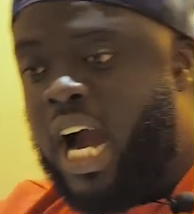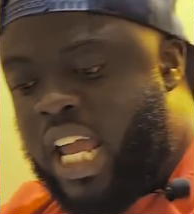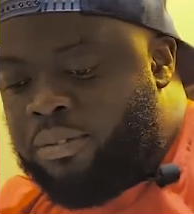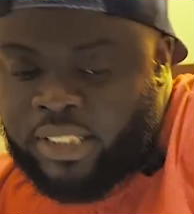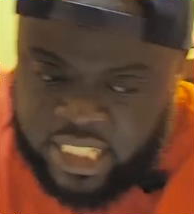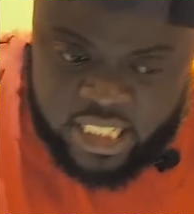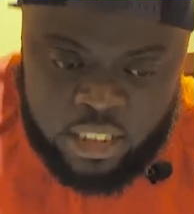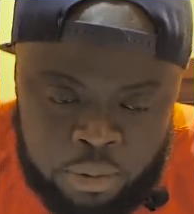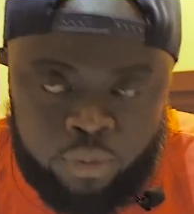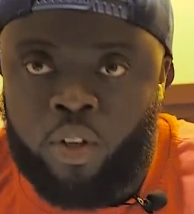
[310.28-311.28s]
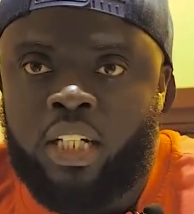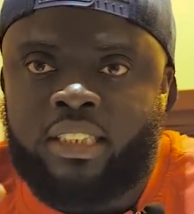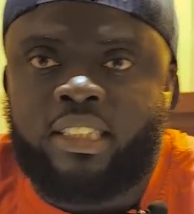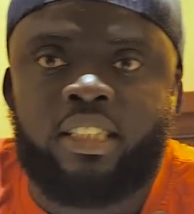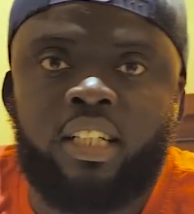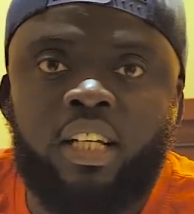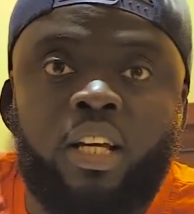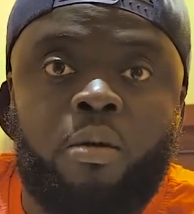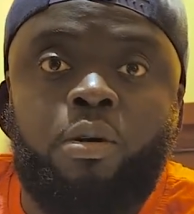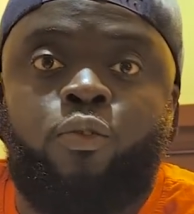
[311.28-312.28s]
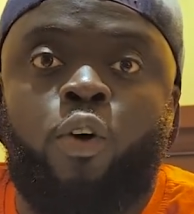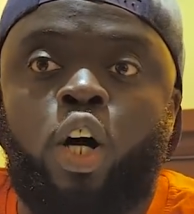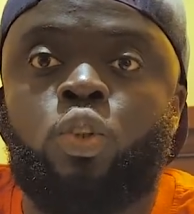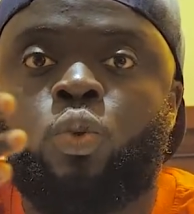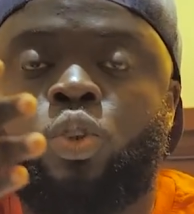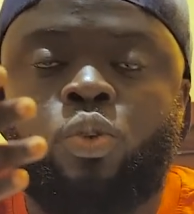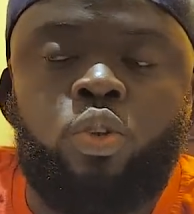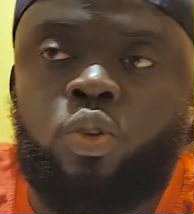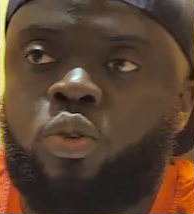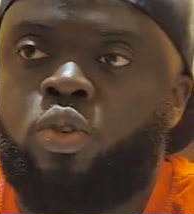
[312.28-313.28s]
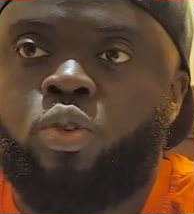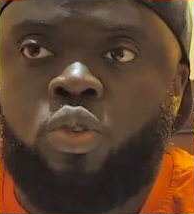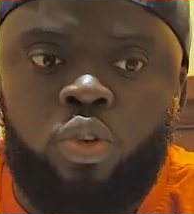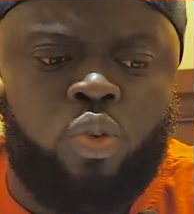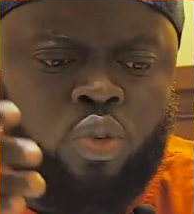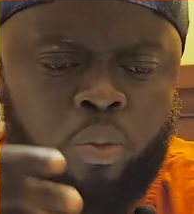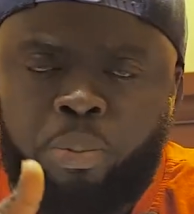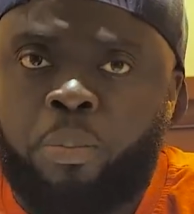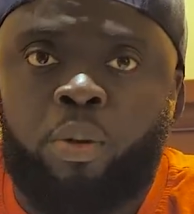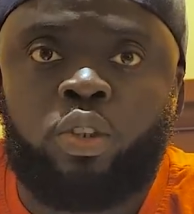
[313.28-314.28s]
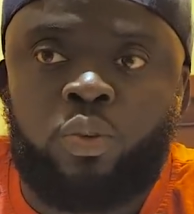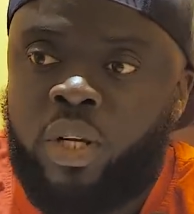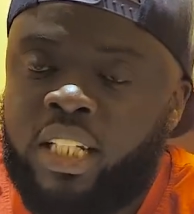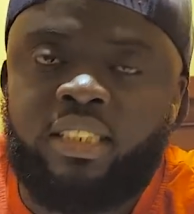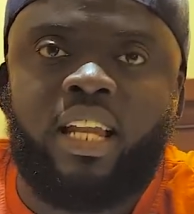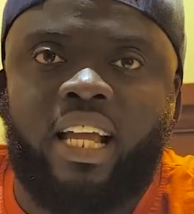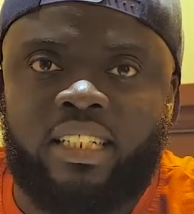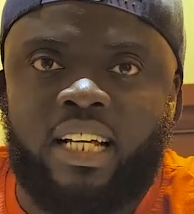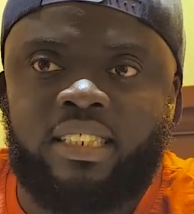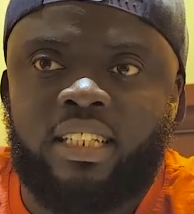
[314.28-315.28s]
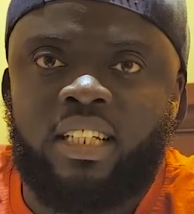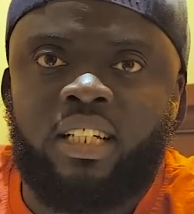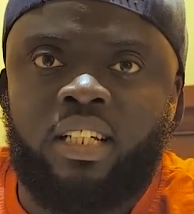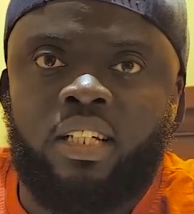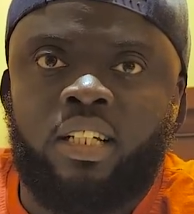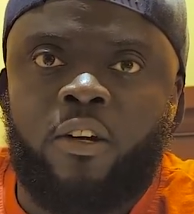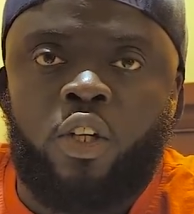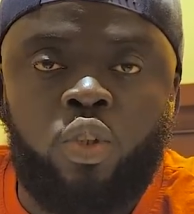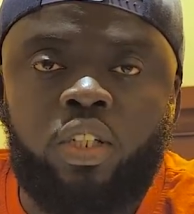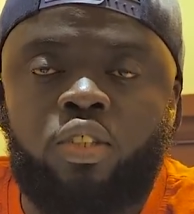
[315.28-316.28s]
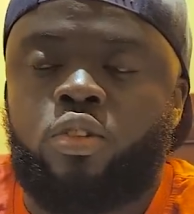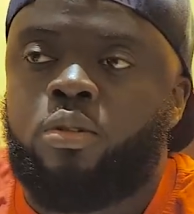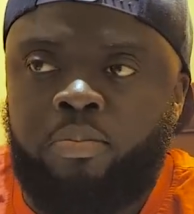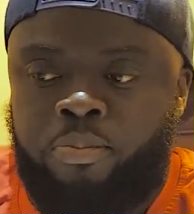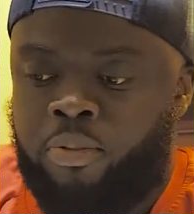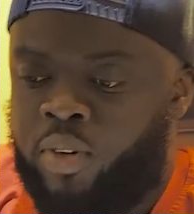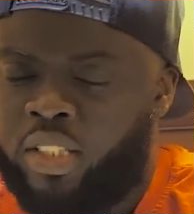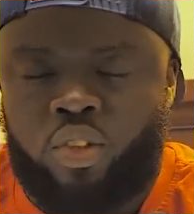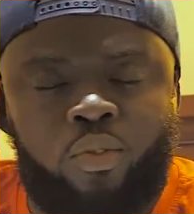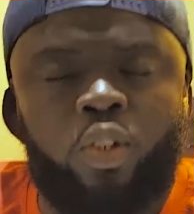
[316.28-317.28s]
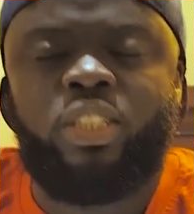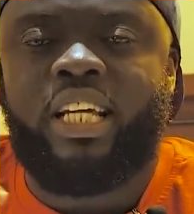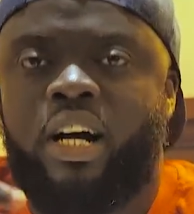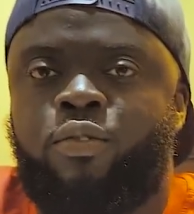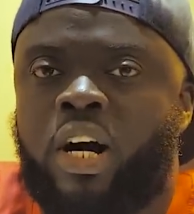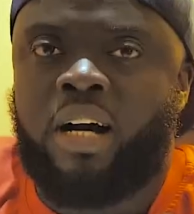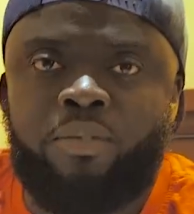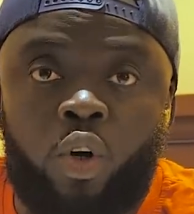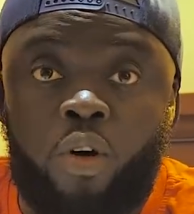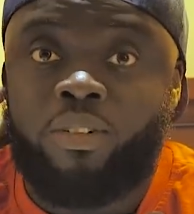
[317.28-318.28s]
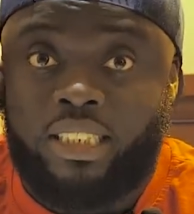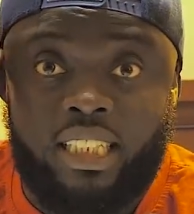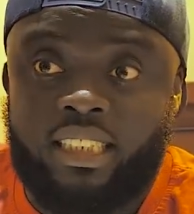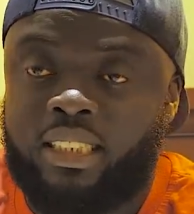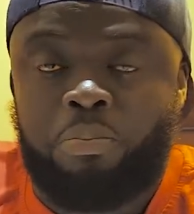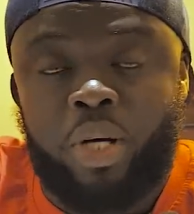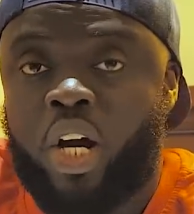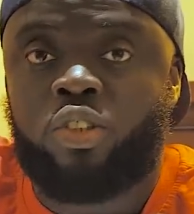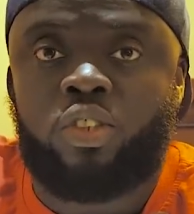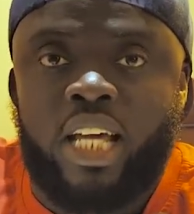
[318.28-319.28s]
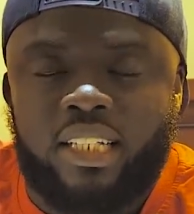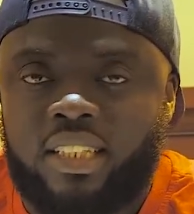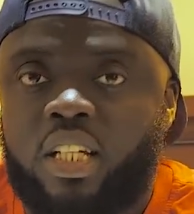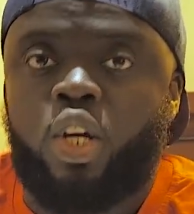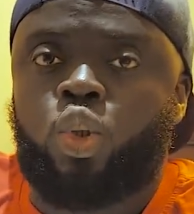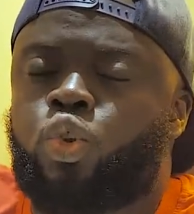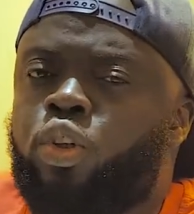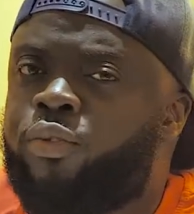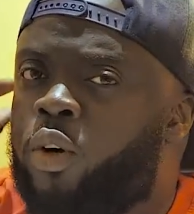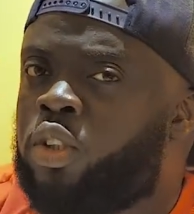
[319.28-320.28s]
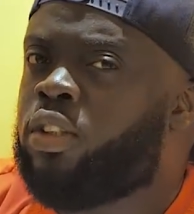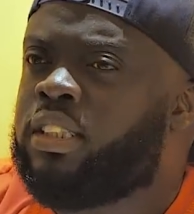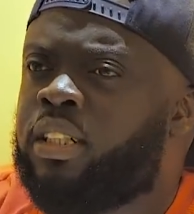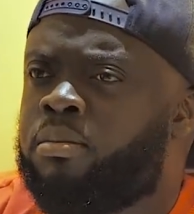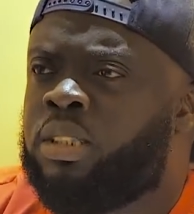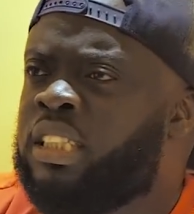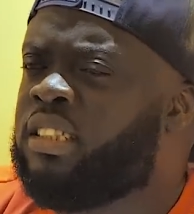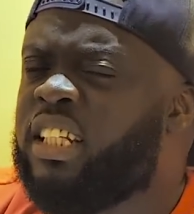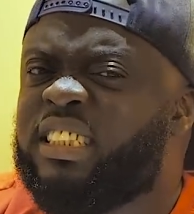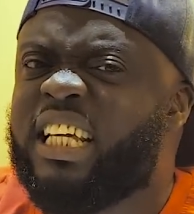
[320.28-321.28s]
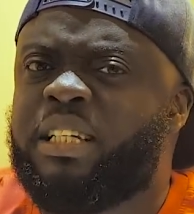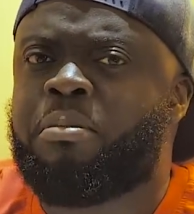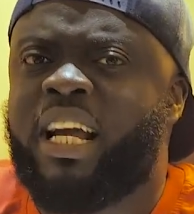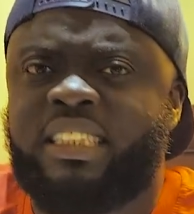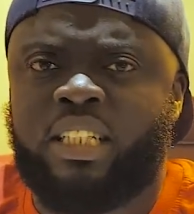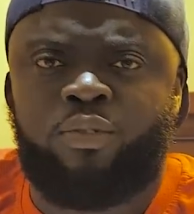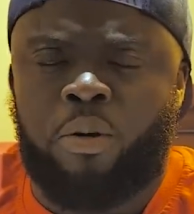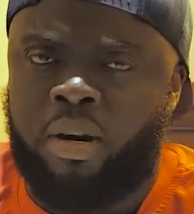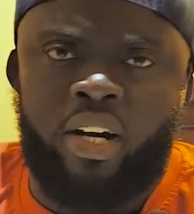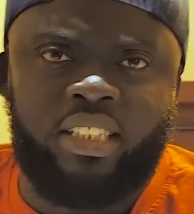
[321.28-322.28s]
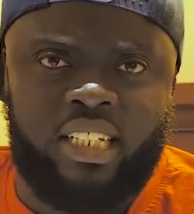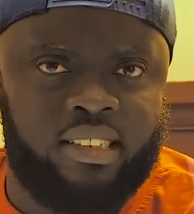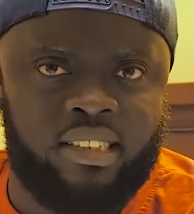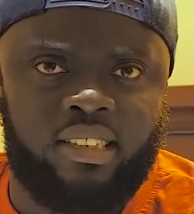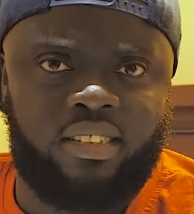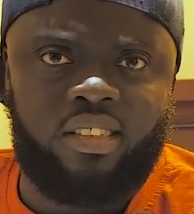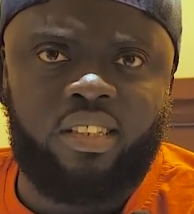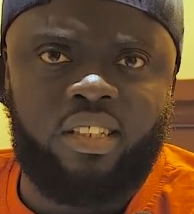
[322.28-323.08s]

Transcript: I have said it before. Listen, before you propose to a lady like that, you need, first of all, you then have to have a conversation prior to that. So you for not say, this lady, they might date for marriage and things.